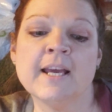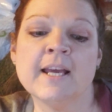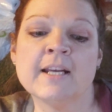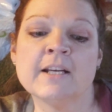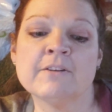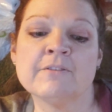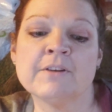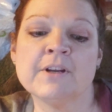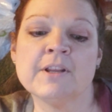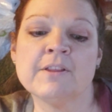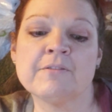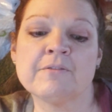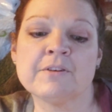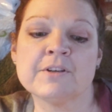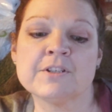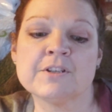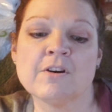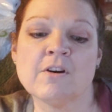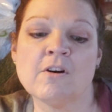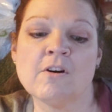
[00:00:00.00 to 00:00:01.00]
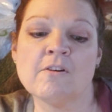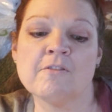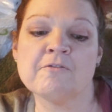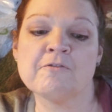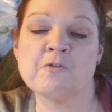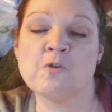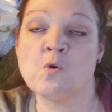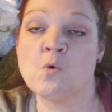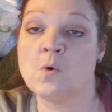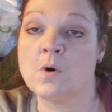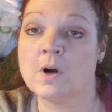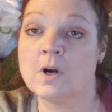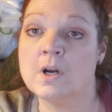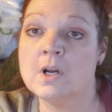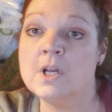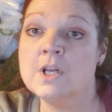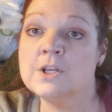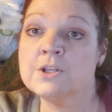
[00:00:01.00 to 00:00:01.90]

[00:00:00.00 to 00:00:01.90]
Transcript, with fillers: and erythritol 4.